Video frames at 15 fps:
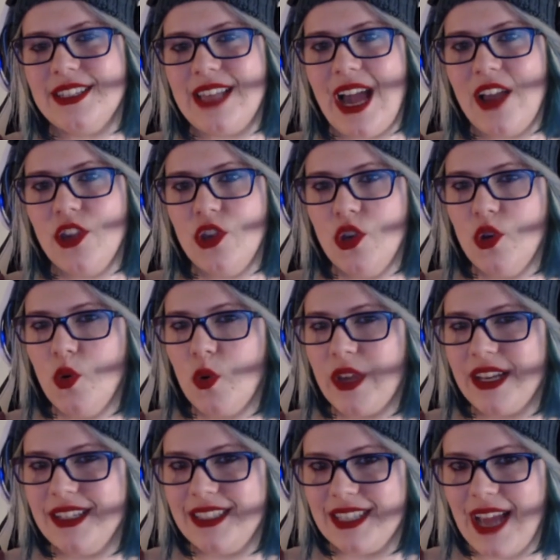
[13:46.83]
that you
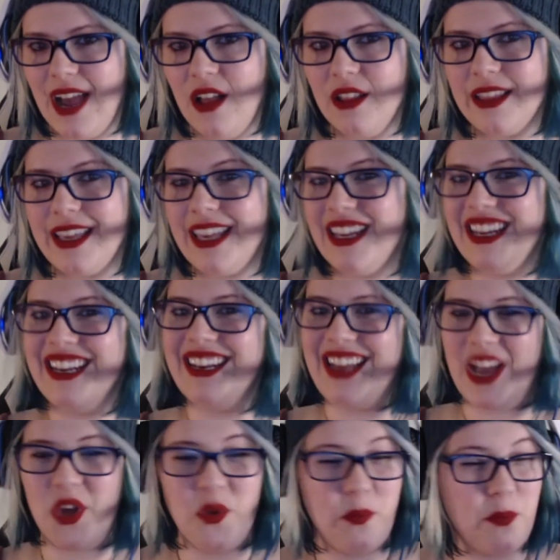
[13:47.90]
can tell he didn't
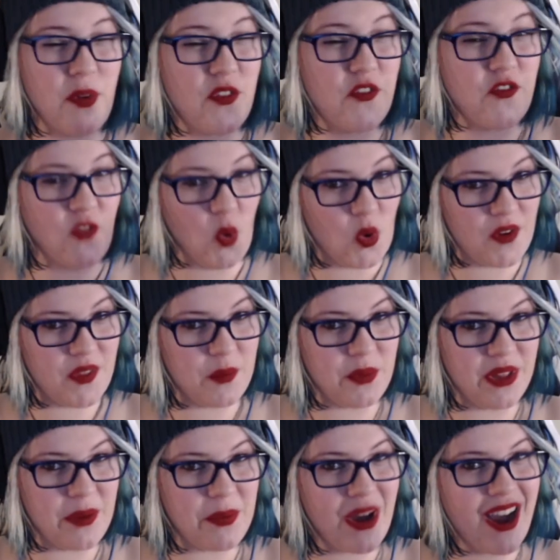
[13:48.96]
help before the
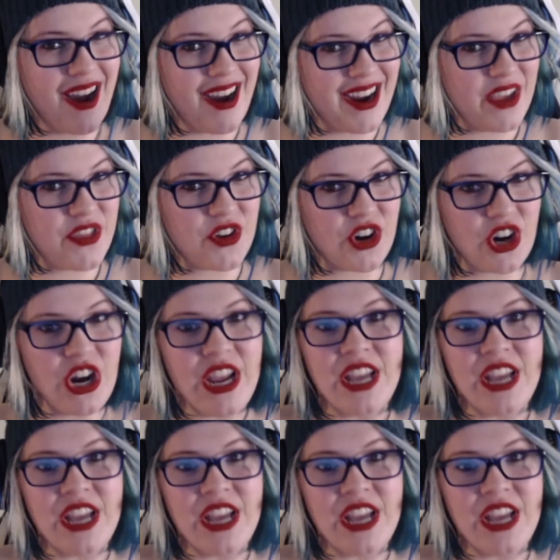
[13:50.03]
blip either.